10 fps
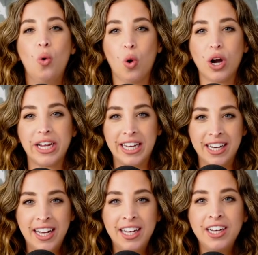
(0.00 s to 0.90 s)
we're
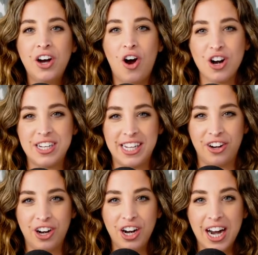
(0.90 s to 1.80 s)
eating our
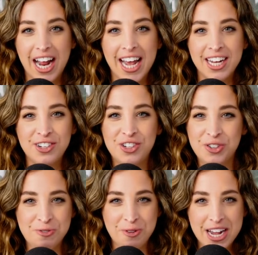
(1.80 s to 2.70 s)
dinner, and
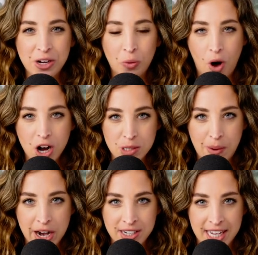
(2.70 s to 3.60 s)
Drake walks
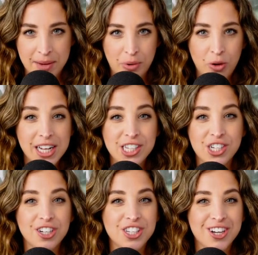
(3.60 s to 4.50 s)
by our table and
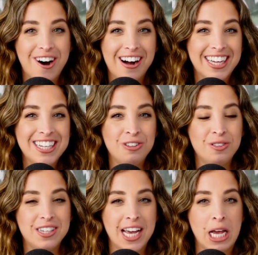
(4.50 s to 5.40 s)
starts talking
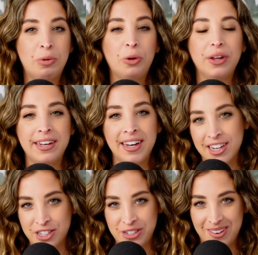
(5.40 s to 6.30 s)
to the table
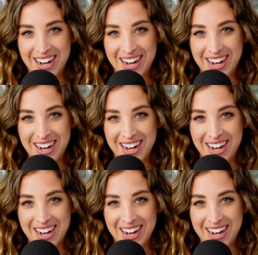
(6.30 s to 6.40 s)
next to